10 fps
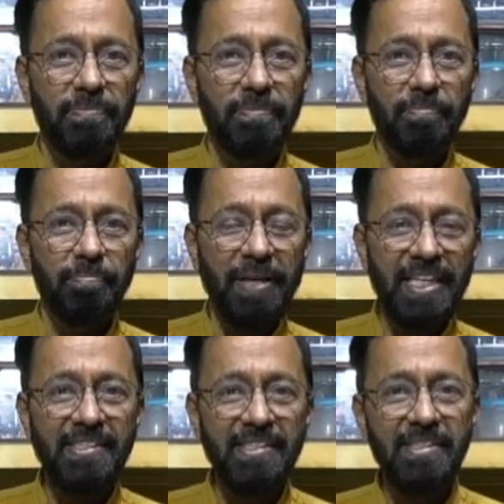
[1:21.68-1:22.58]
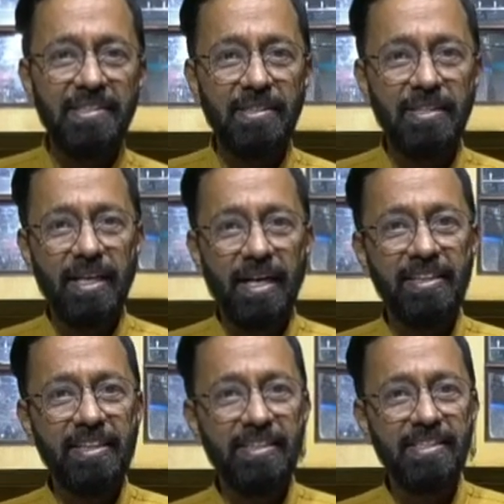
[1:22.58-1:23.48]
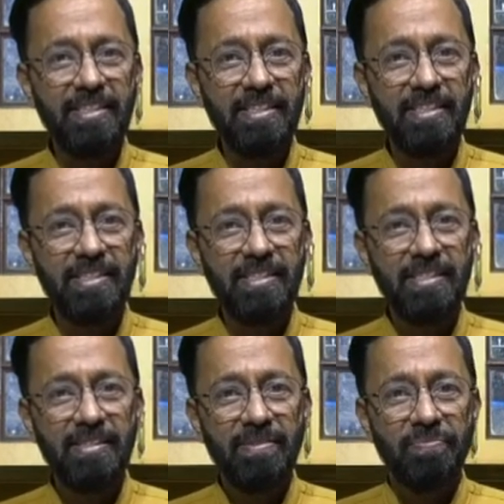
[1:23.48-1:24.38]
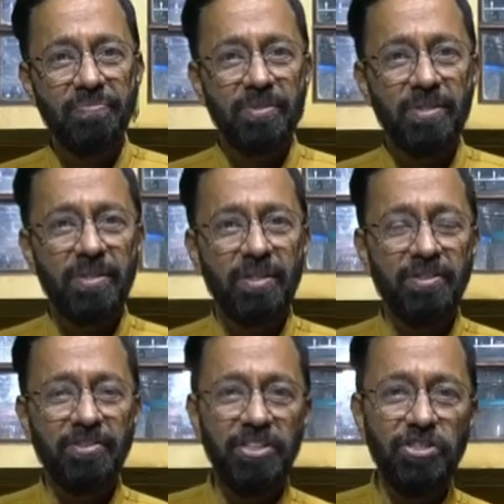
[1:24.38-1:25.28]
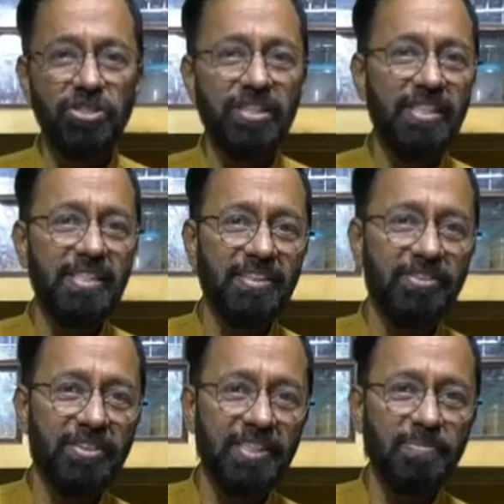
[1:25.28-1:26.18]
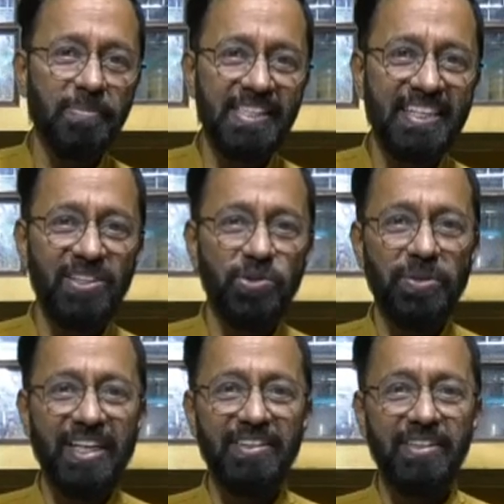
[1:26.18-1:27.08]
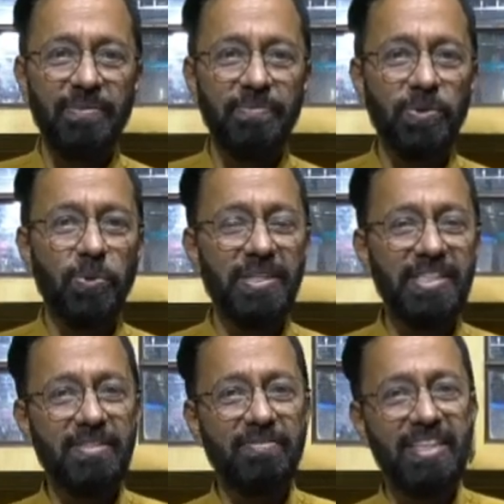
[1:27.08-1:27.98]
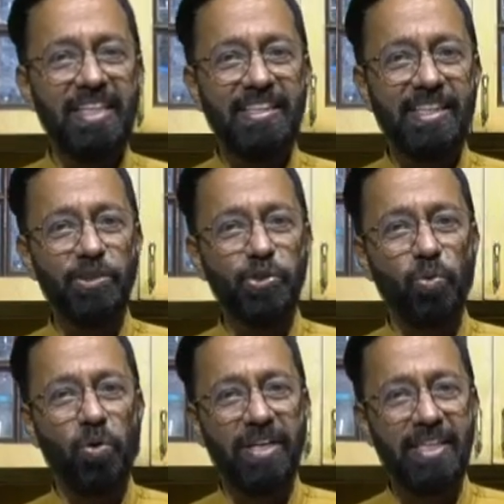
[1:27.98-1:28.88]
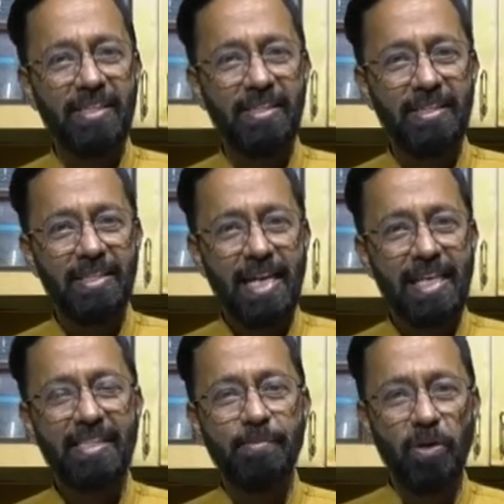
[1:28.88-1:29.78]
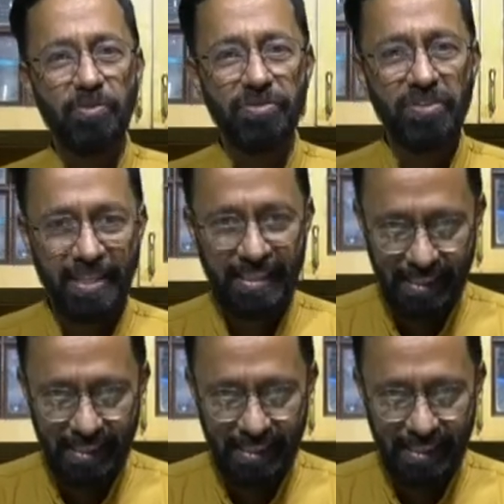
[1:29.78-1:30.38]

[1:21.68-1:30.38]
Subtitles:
basin, onions, green chilies and the rest must get together cohesively and get into oil and come out fried.